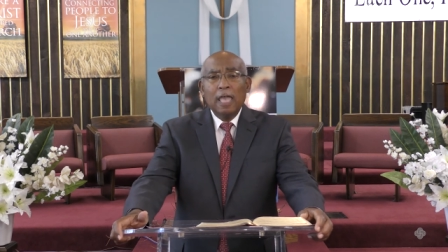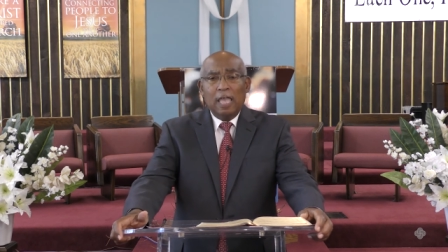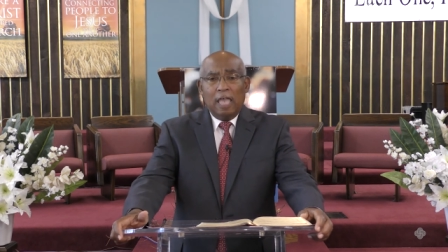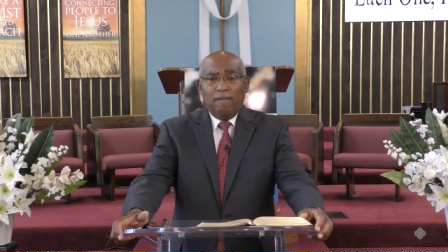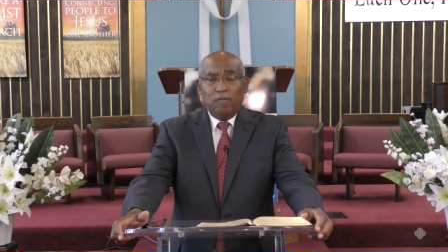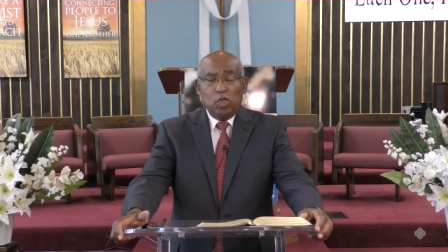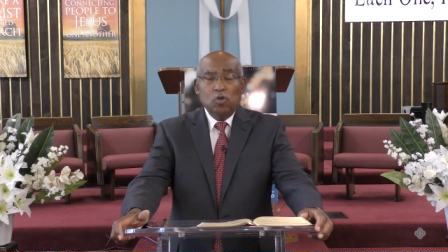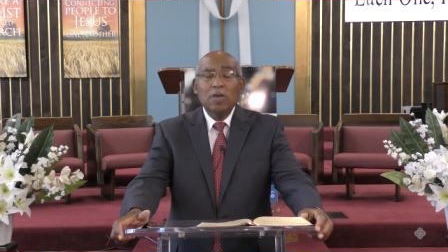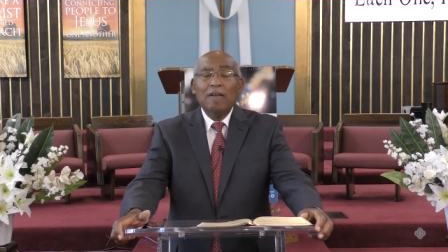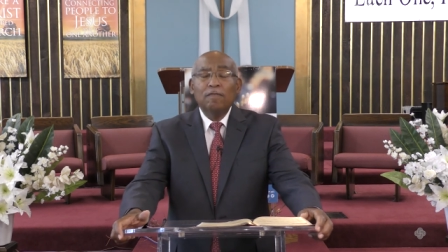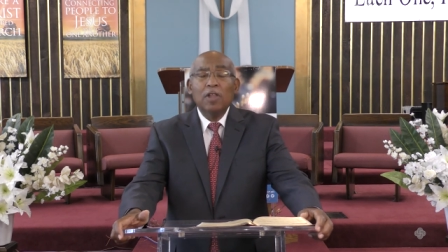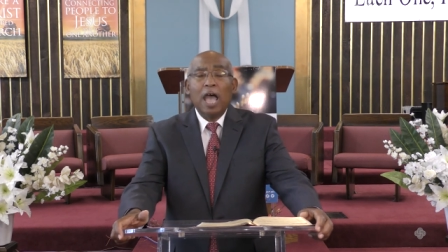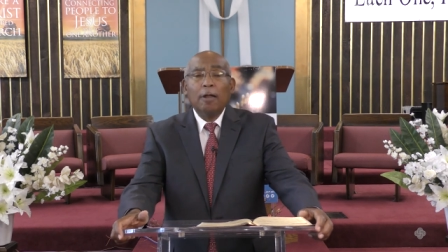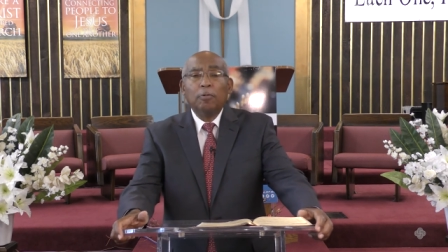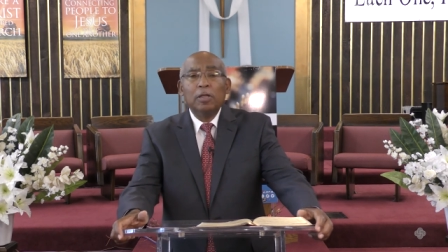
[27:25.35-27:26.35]
if you have
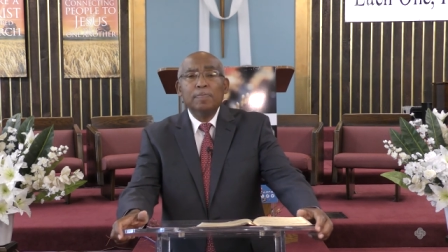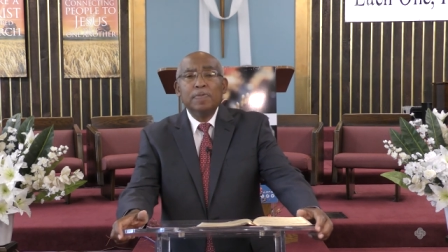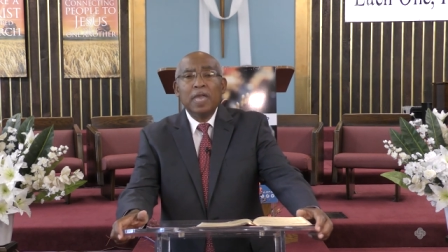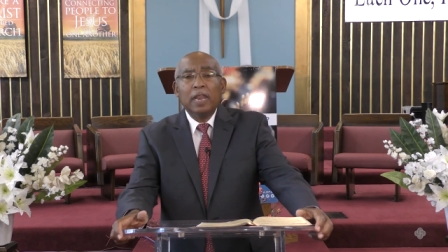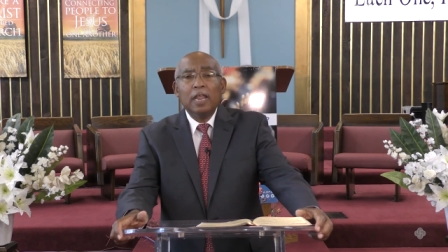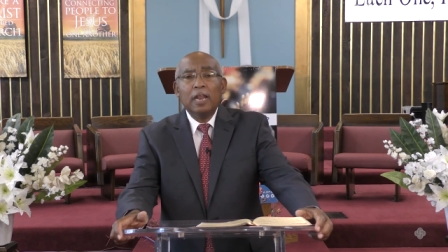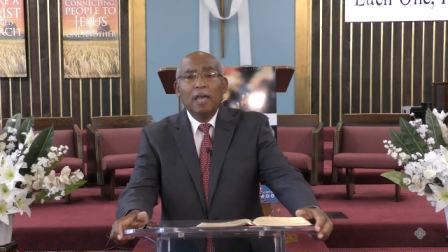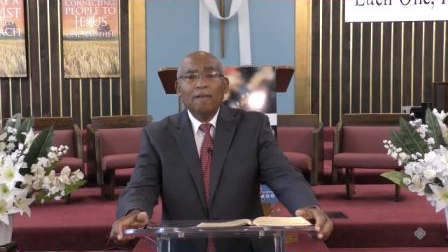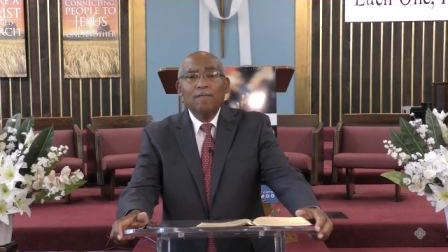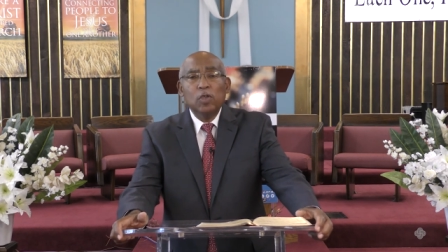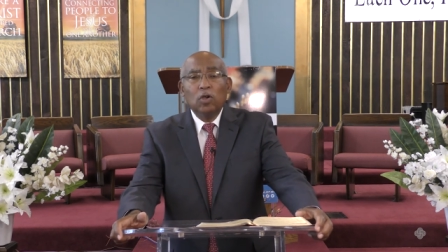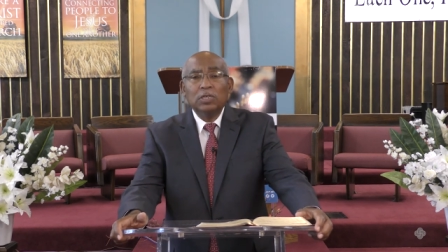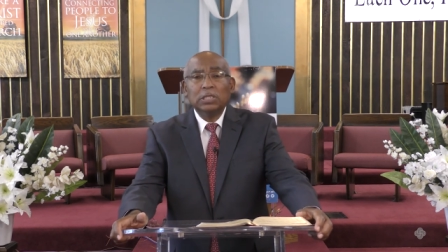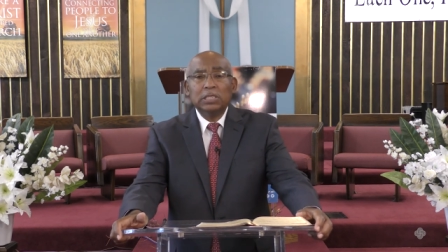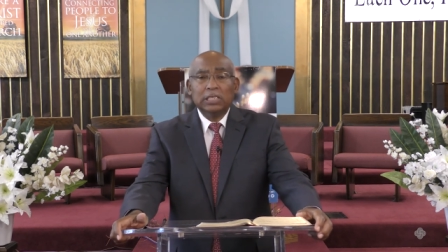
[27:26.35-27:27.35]
not repented of
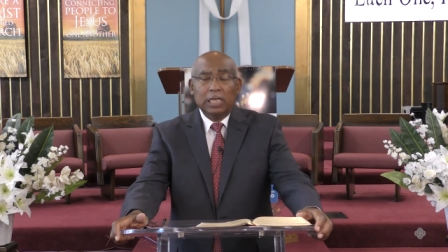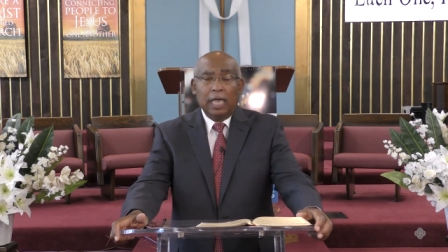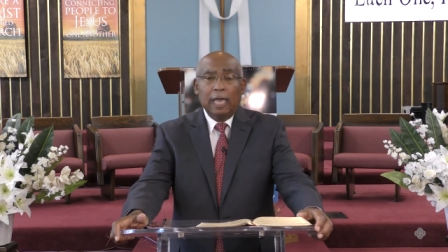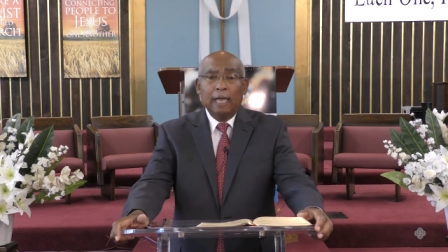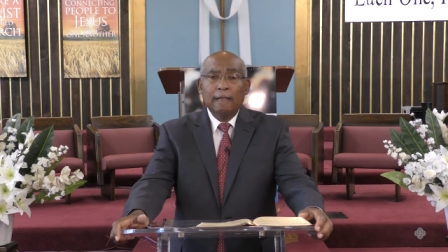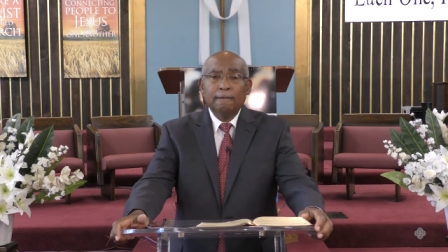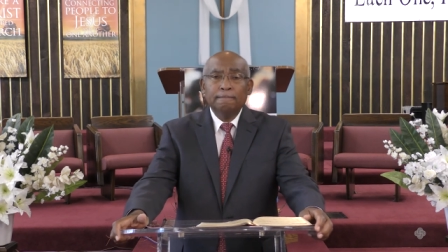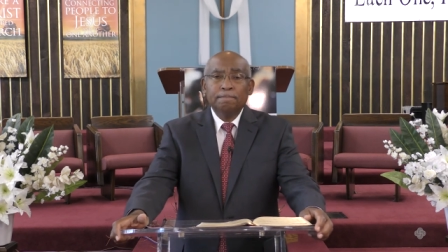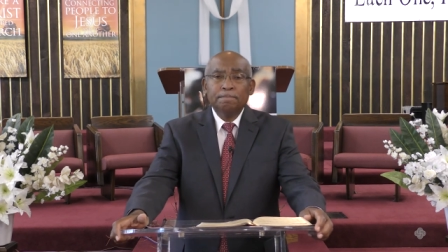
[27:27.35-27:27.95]
your sin,